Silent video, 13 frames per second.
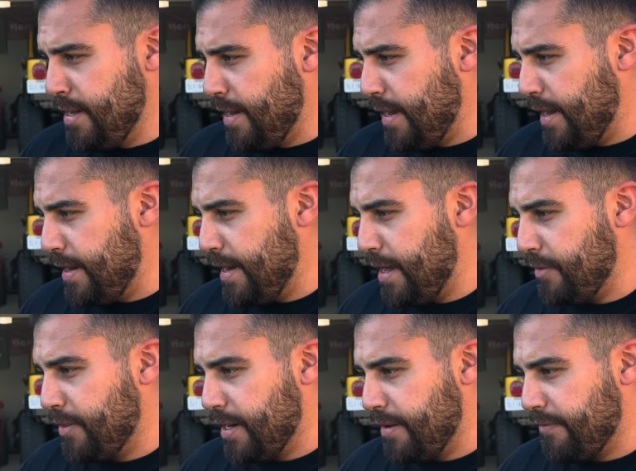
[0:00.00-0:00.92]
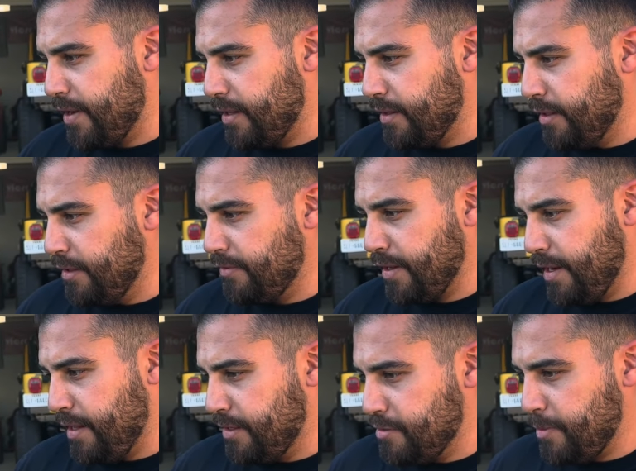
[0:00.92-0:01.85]
And now that I've got the lift kit
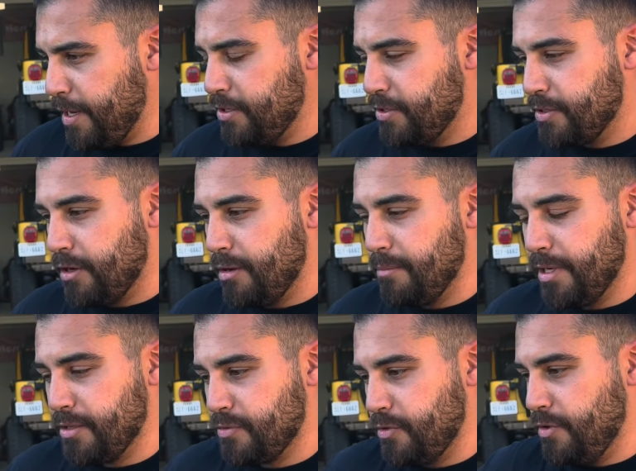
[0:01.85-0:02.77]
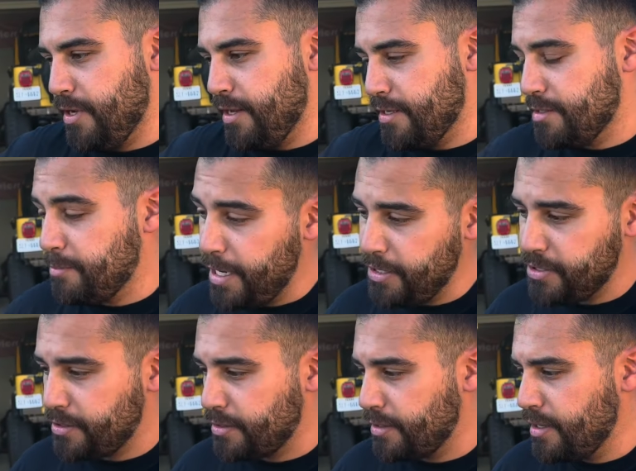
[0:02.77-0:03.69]
and the spacers on, because when you get a
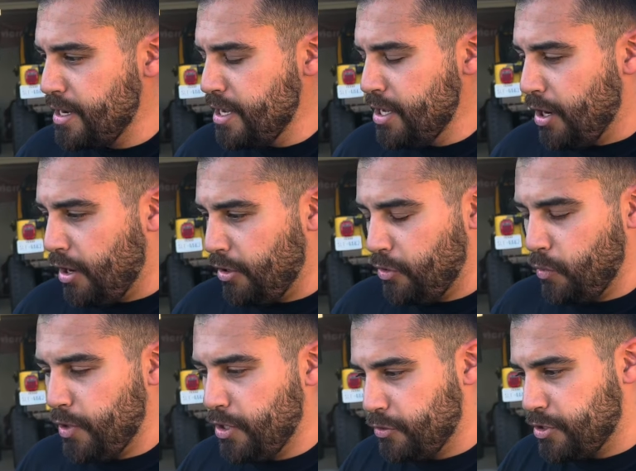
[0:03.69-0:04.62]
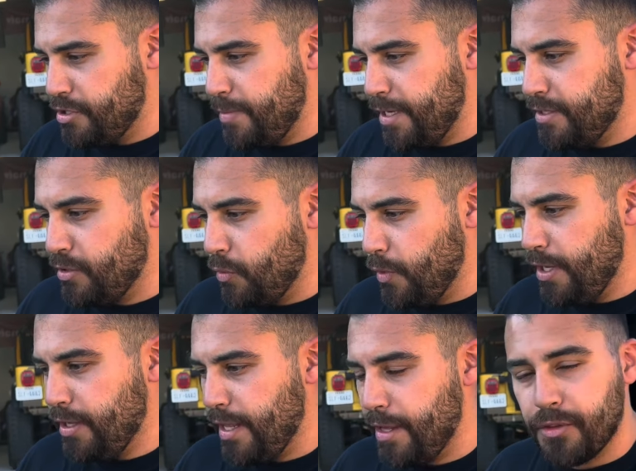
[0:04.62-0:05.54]
spacer on a wheel and you space the
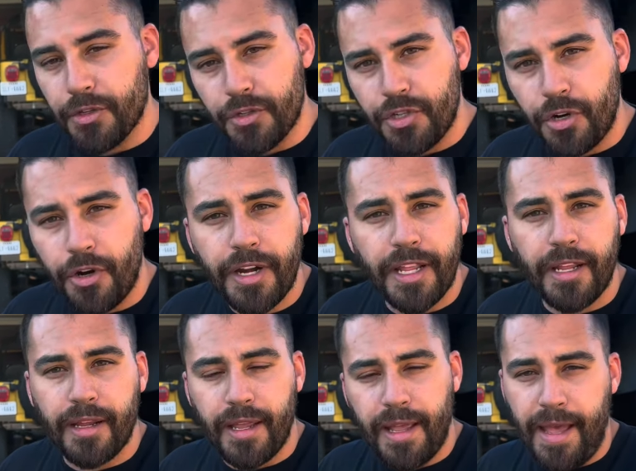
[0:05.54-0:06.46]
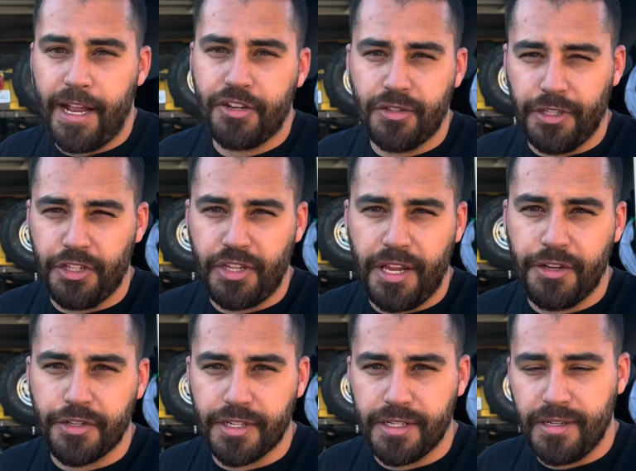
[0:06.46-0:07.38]
wheel out, the turning actually
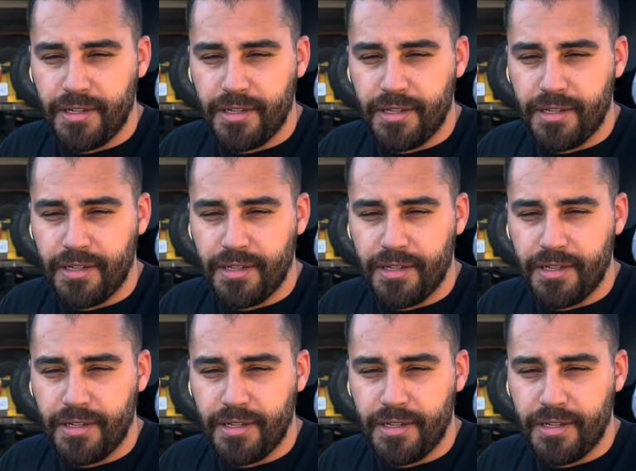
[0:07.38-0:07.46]
changes.